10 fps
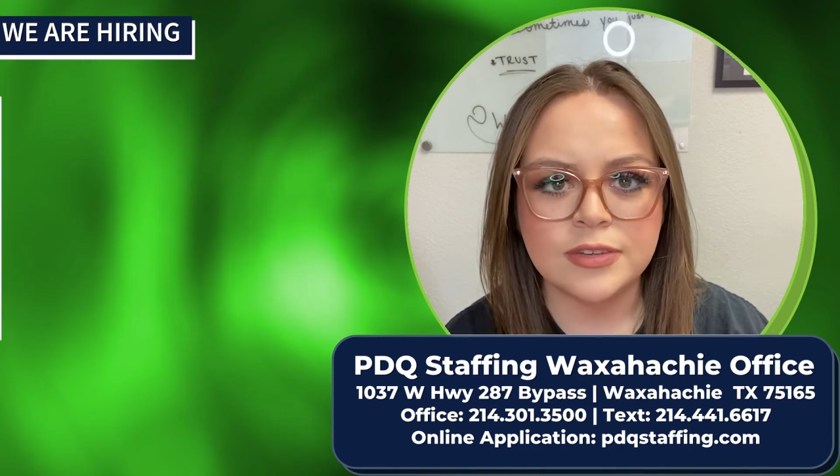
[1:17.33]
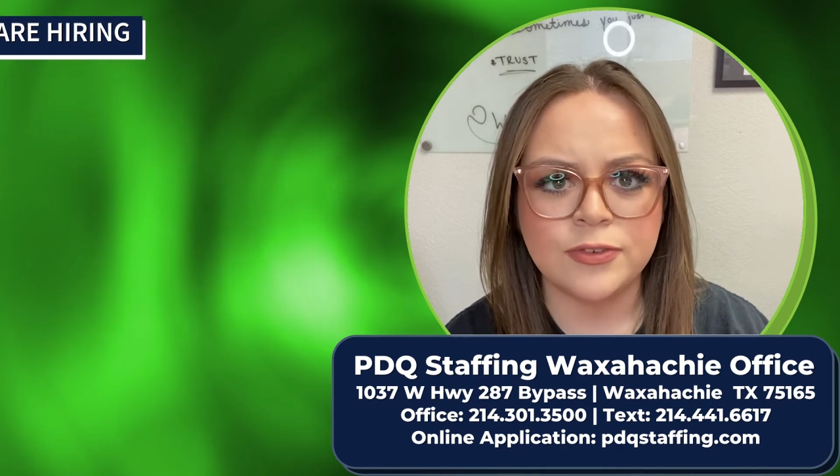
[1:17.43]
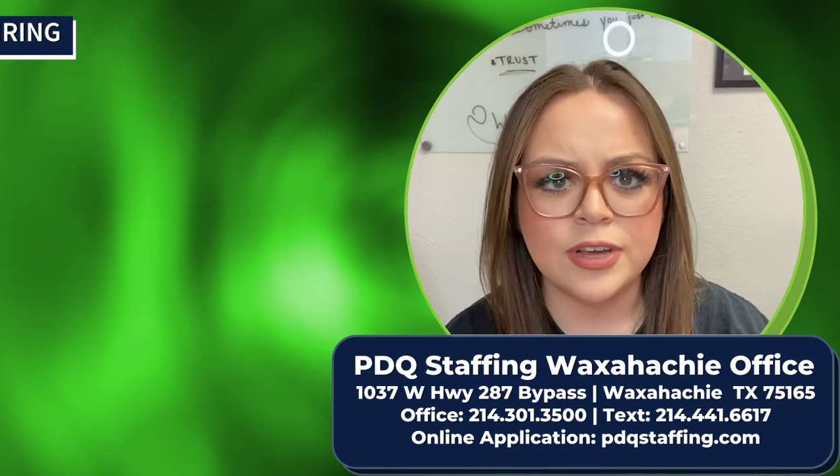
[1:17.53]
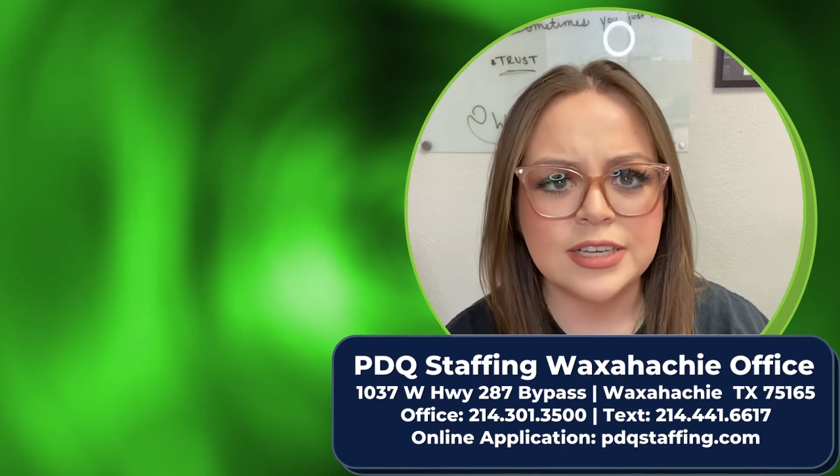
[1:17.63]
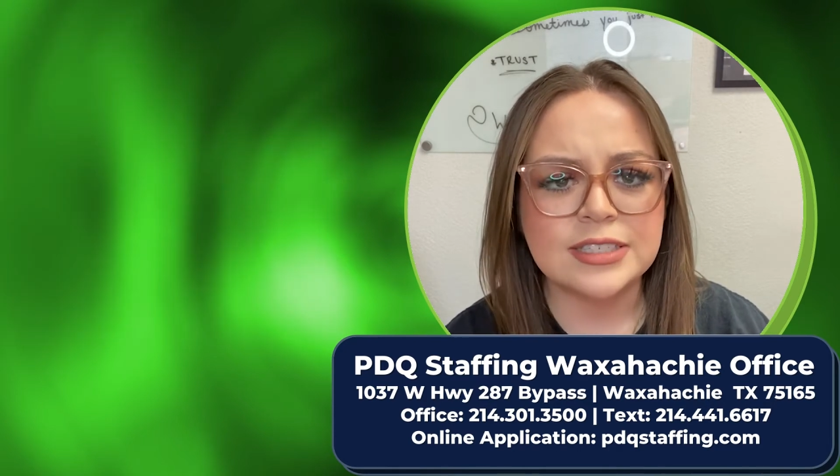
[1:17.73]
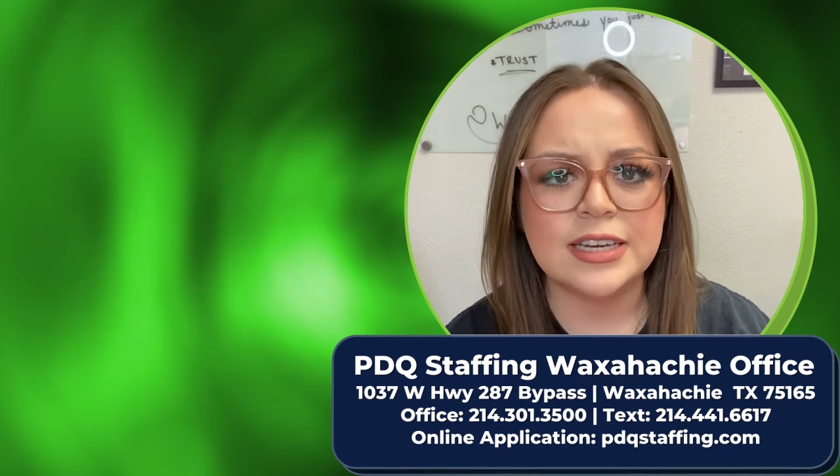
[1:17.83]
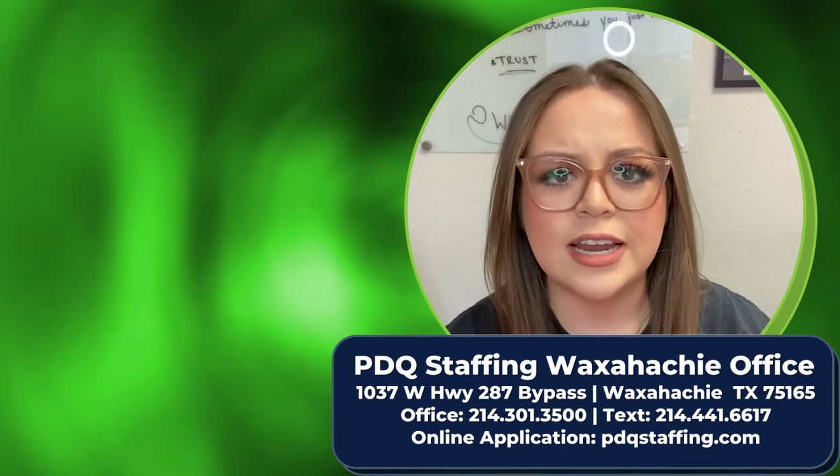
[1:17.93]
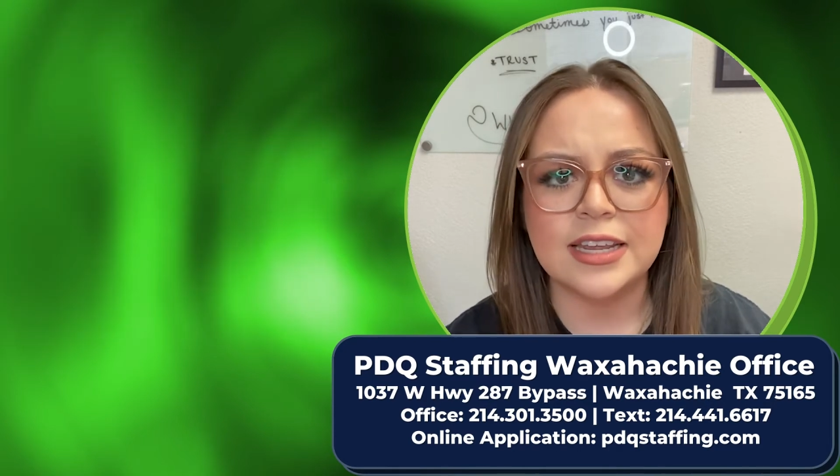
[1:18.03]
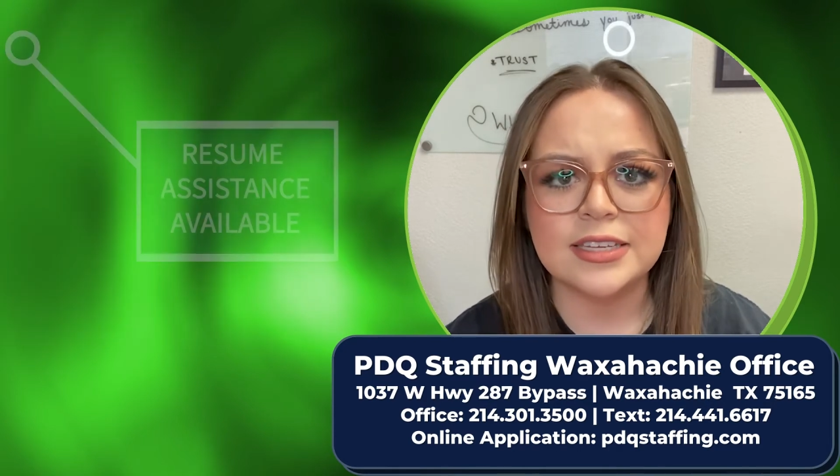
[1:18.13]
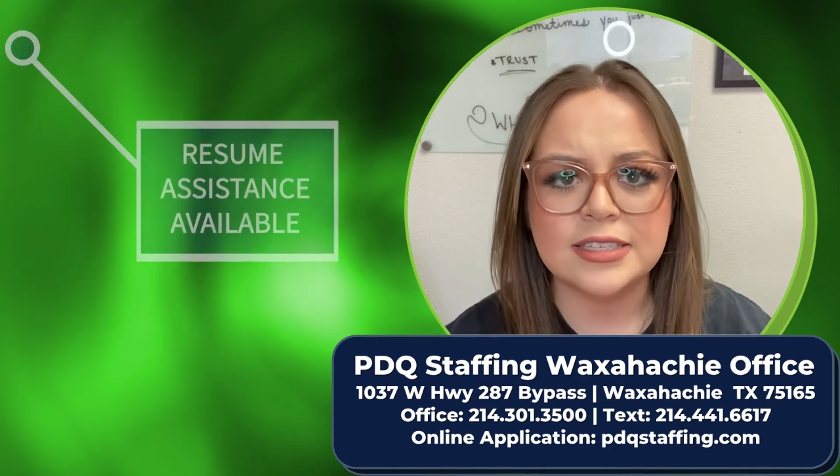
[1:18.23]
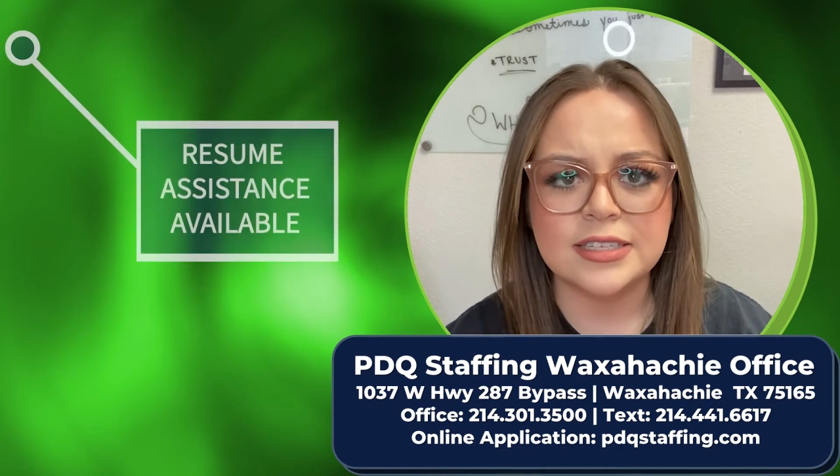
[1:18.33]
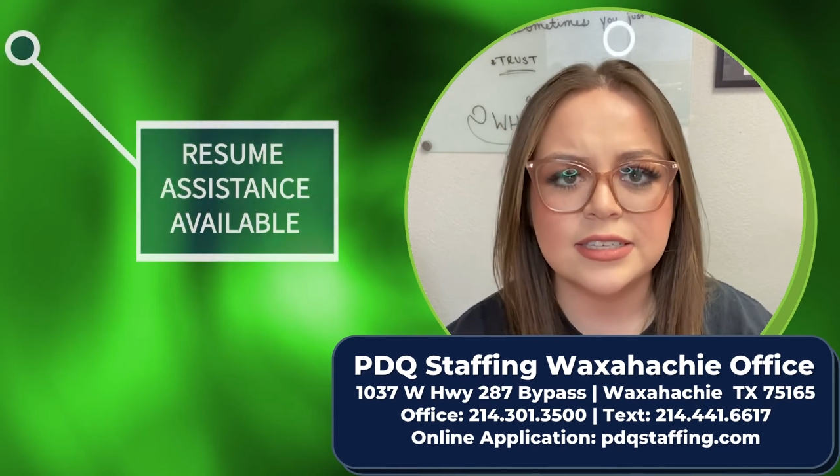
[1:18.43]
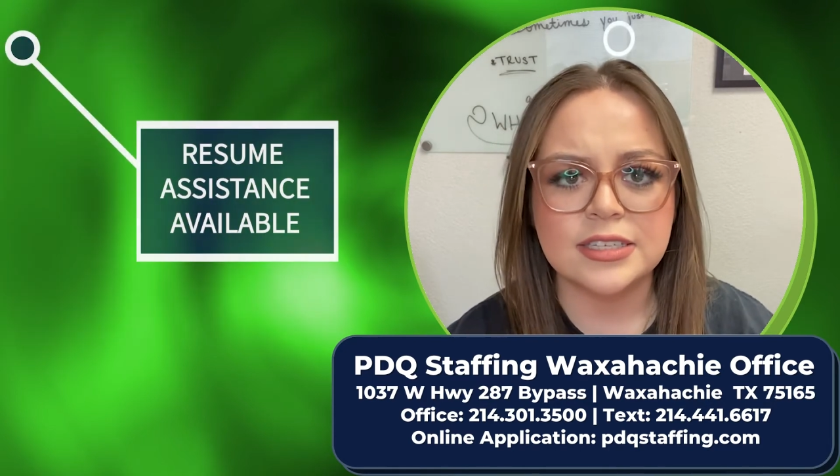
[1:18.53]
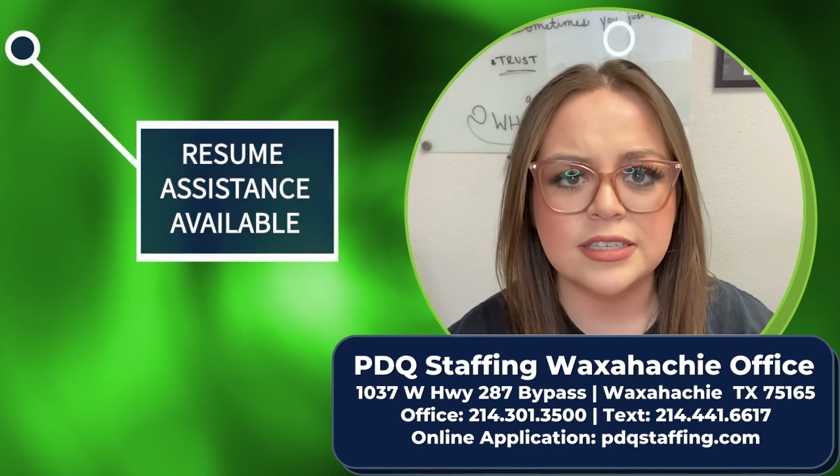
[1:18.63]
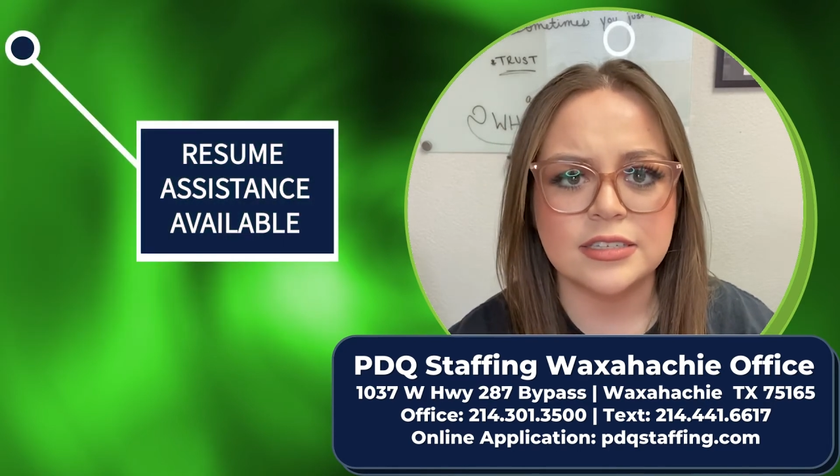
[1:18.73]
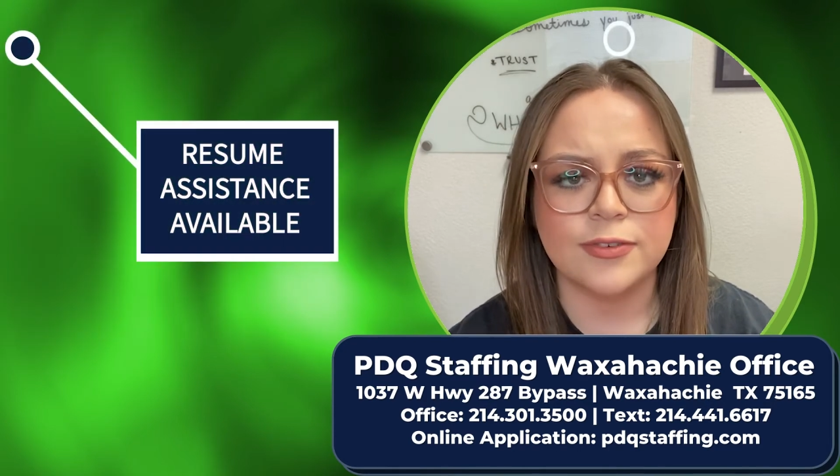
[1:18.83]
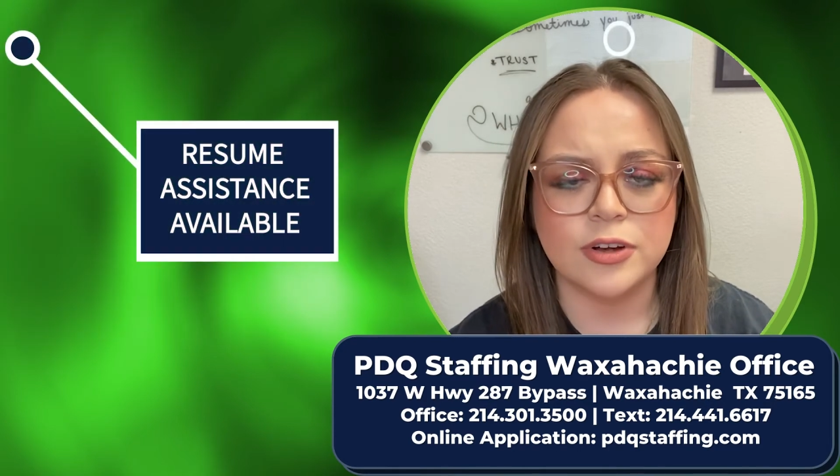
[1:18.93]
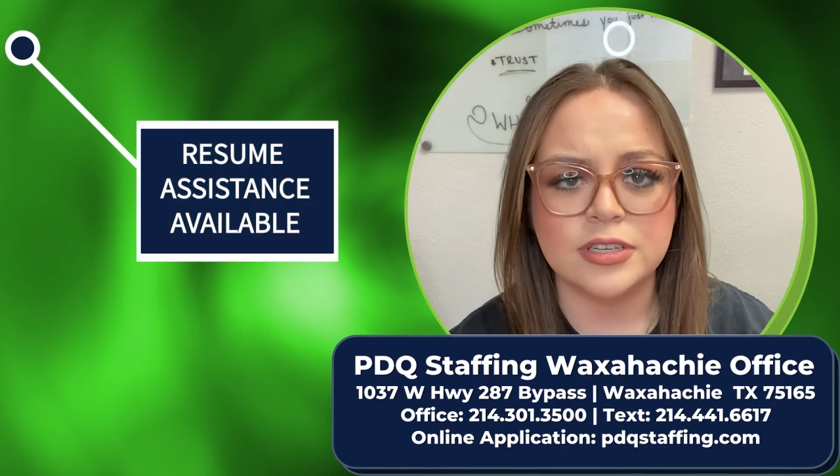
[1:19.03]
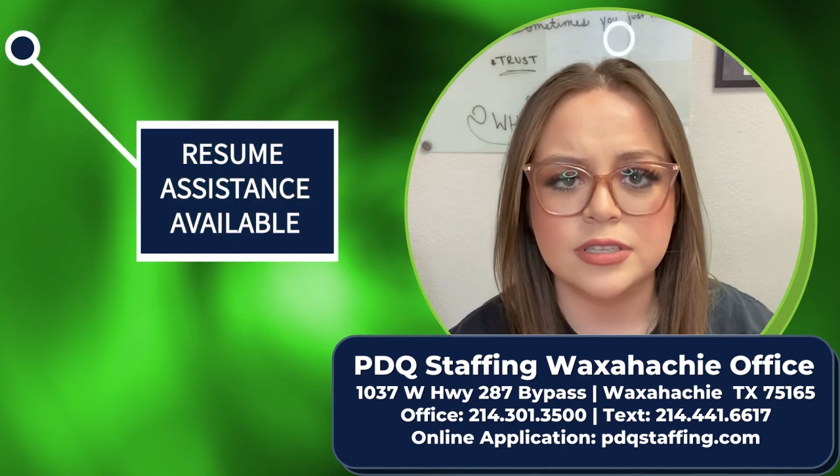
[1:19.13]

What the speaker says: If you guys need any assistance as far as